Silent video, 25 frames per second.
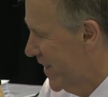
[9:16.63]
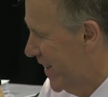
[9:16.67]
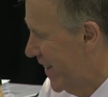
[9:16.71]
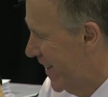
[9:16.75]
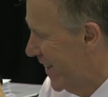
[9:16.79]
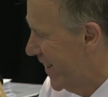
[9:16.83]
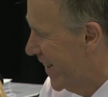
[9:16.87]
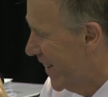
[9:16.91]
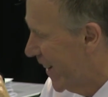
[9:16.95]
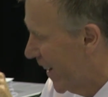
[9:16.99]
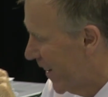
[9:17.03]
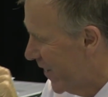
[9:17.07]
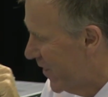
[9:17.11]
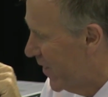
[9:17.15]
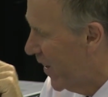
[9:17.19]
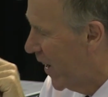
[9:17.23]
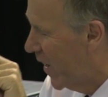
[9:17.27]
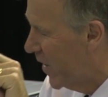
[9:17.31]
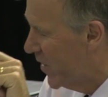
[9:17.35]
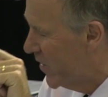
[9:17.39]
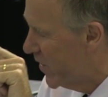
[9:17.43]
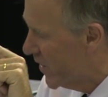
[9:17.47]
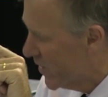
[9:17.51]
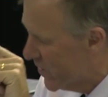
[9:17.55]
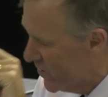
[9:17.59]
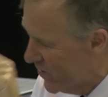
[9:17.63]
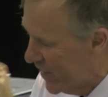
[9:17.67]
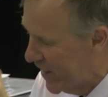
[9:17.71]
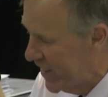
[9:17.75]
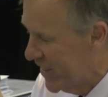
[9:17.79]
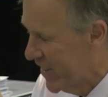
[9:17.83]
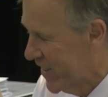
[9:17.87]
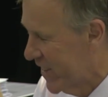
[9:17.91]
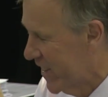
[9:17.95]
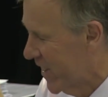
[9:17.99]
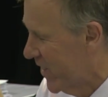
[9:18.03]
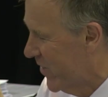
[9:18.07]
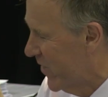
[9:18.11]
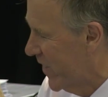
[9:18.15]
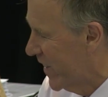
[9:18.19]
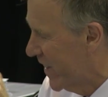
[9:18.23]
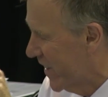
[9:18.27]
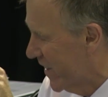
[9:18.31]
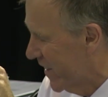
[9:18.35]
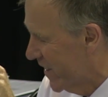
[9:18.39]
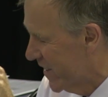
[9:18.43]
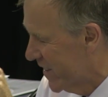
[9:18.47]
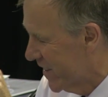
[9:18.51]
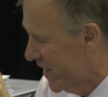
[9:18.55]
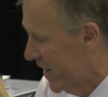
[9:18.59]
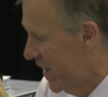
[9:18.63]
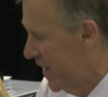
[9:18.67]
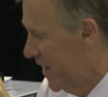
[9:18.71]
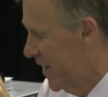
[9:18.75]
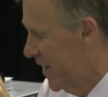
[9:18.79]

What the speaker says: And I just mention it because